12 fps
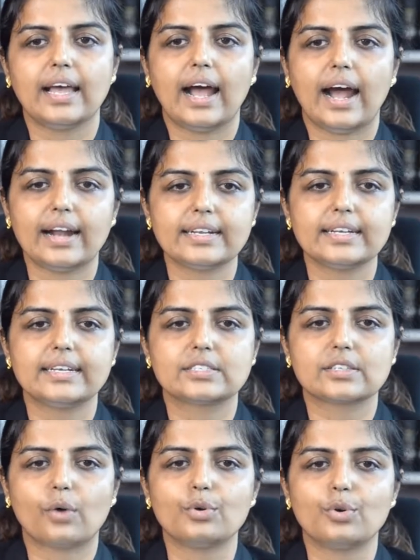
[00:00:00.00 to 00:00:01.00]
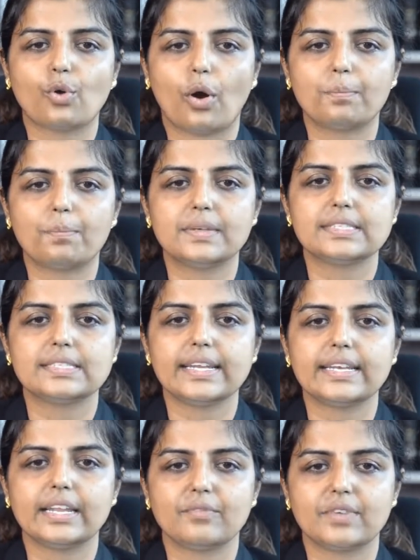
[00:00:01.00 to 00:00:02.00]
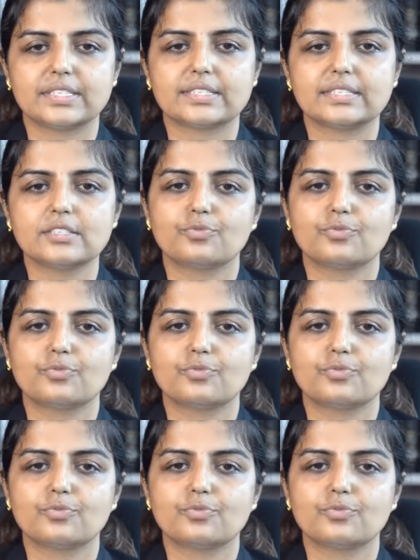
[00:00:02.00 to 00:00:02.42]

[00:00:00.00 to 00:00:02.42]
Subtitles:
at a discount to compensate investors